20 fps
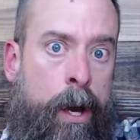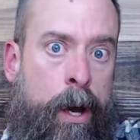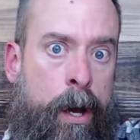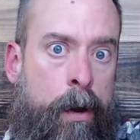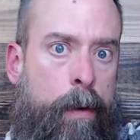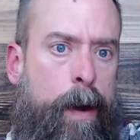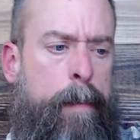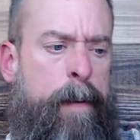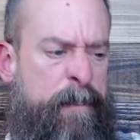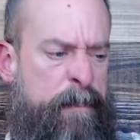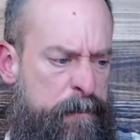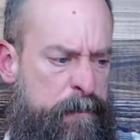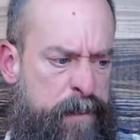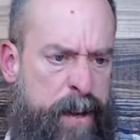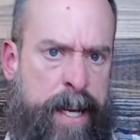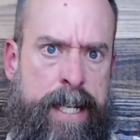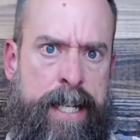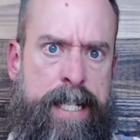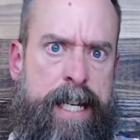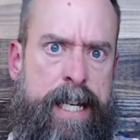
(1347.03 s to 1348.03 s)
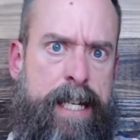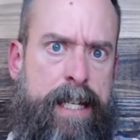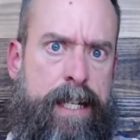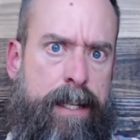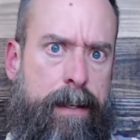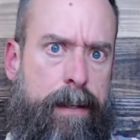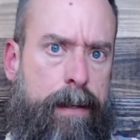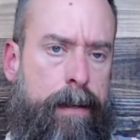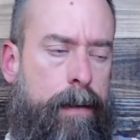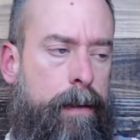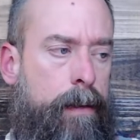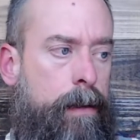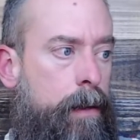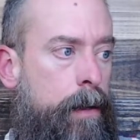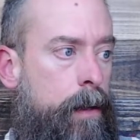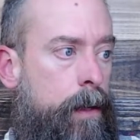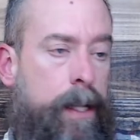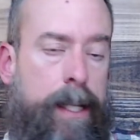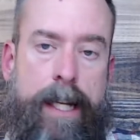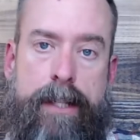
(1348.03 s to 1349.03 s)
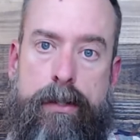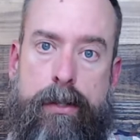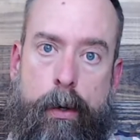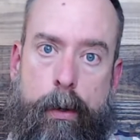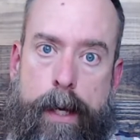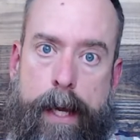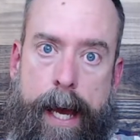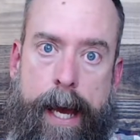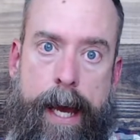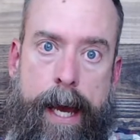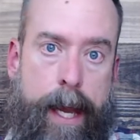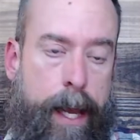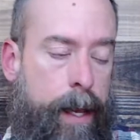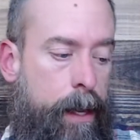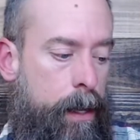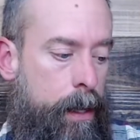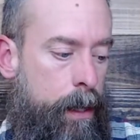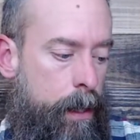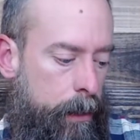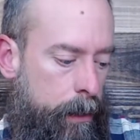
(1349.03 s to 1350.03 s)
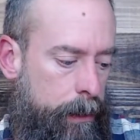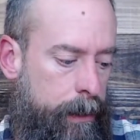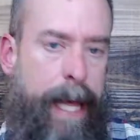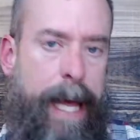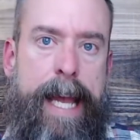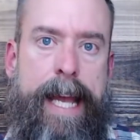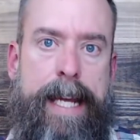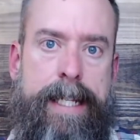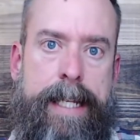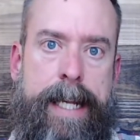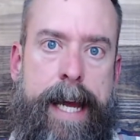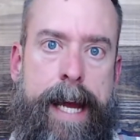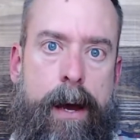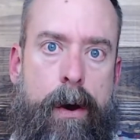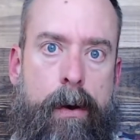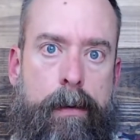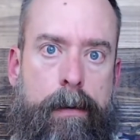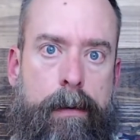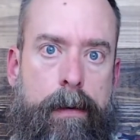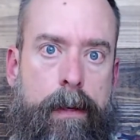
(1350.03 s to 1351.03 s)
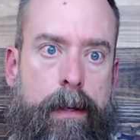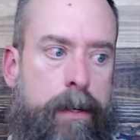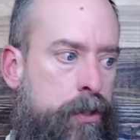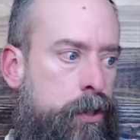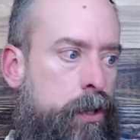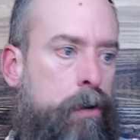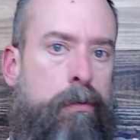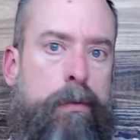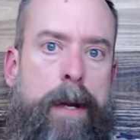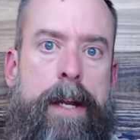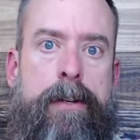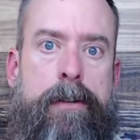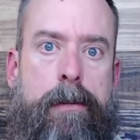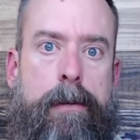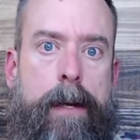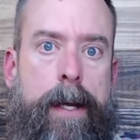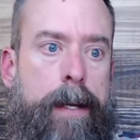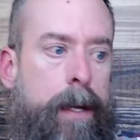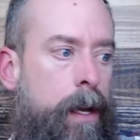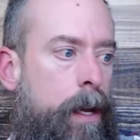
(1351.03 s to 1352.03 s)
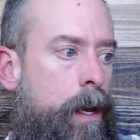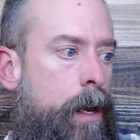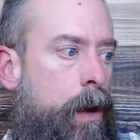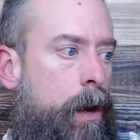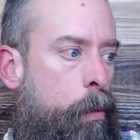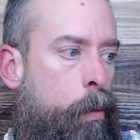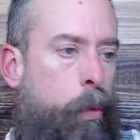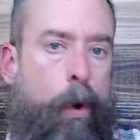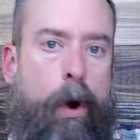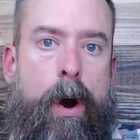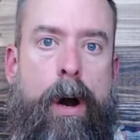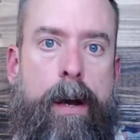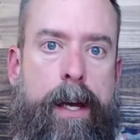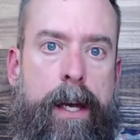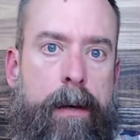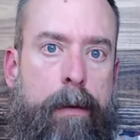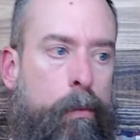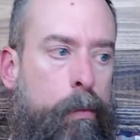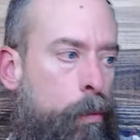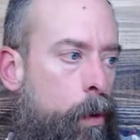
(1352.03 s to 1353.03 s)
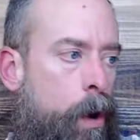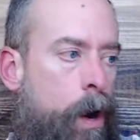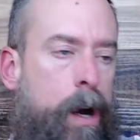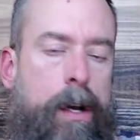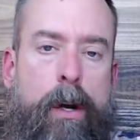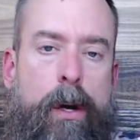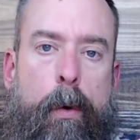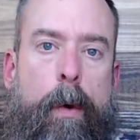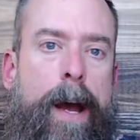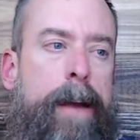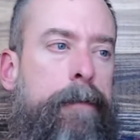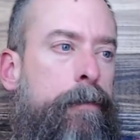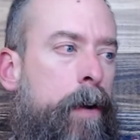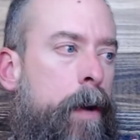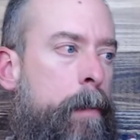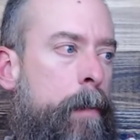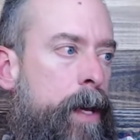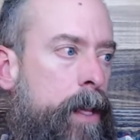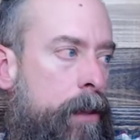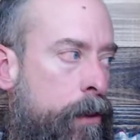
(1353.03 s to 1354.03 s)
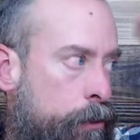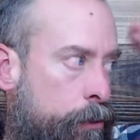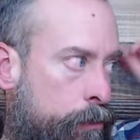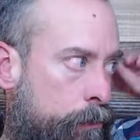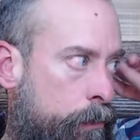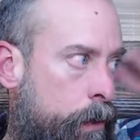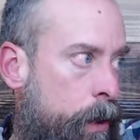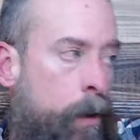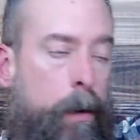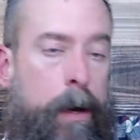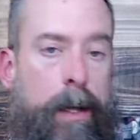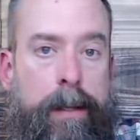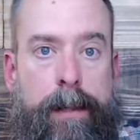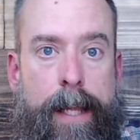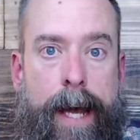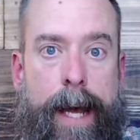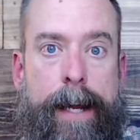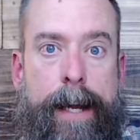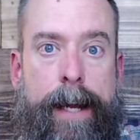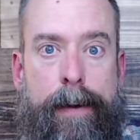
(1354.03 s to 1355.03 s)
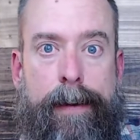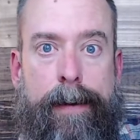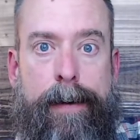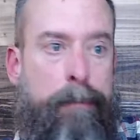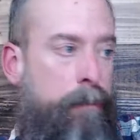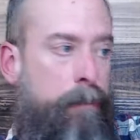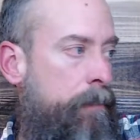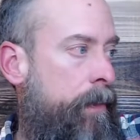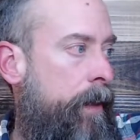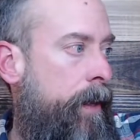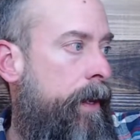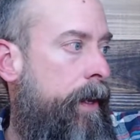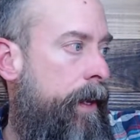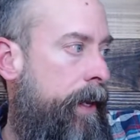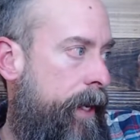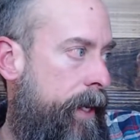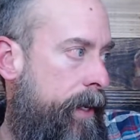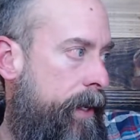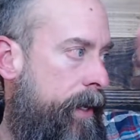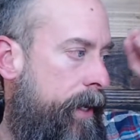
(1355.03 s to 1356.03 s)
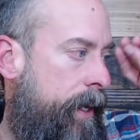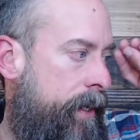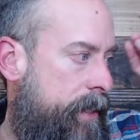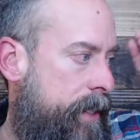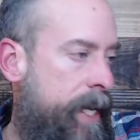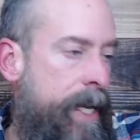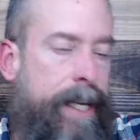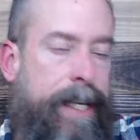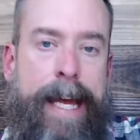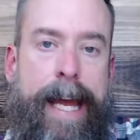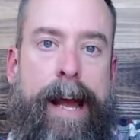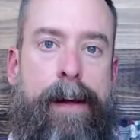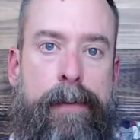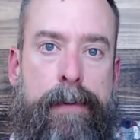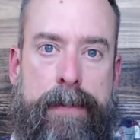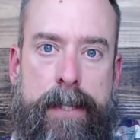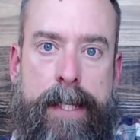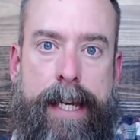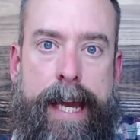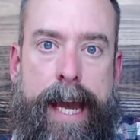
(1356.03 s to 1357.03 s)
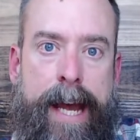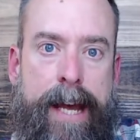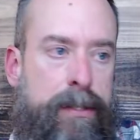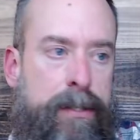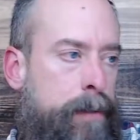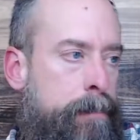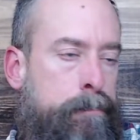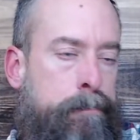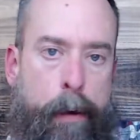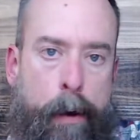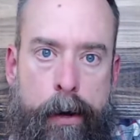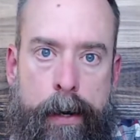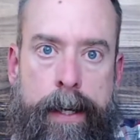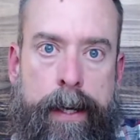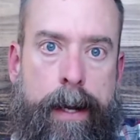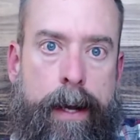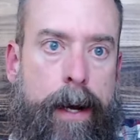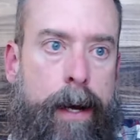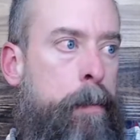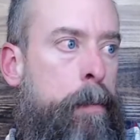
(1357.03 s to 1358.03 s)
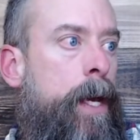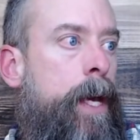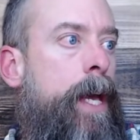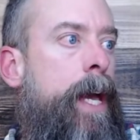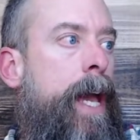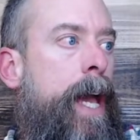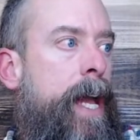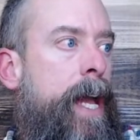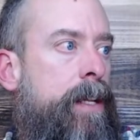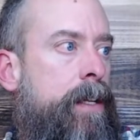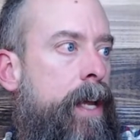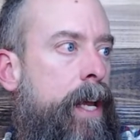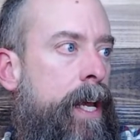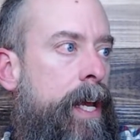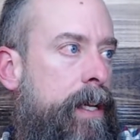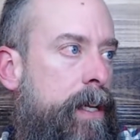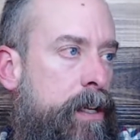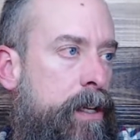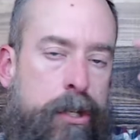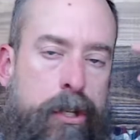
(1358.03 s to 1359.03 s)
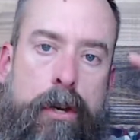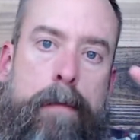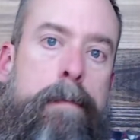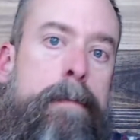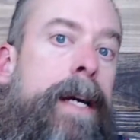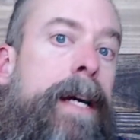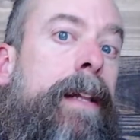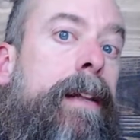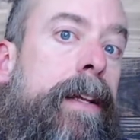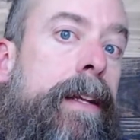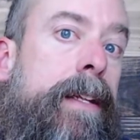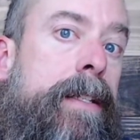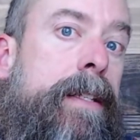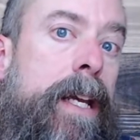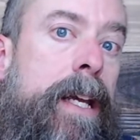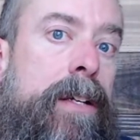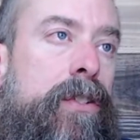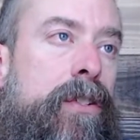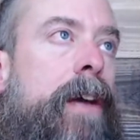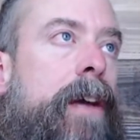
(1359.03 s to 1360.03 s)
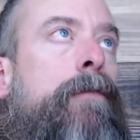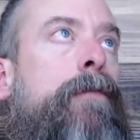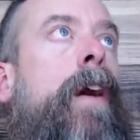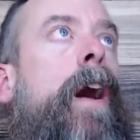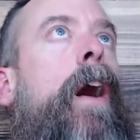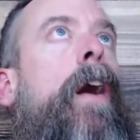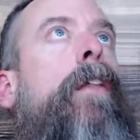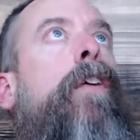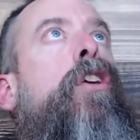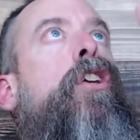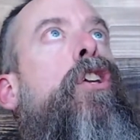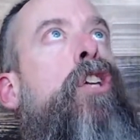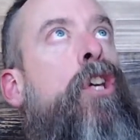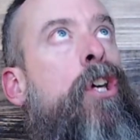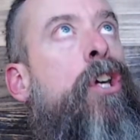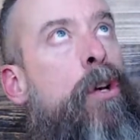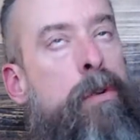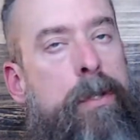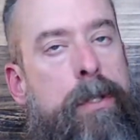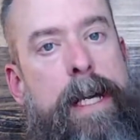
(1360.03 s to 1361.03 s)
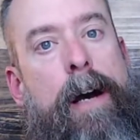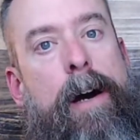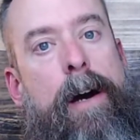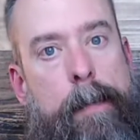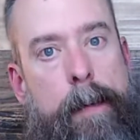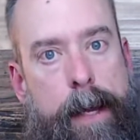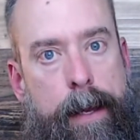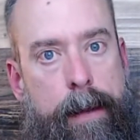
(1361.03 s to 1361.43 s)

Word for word: I'm offended. That's okay. Lay it down. Surrender it. Walk away from it and throw a lighter and 10 gallons of gas and burn it up, and in humility say, Father, you tell me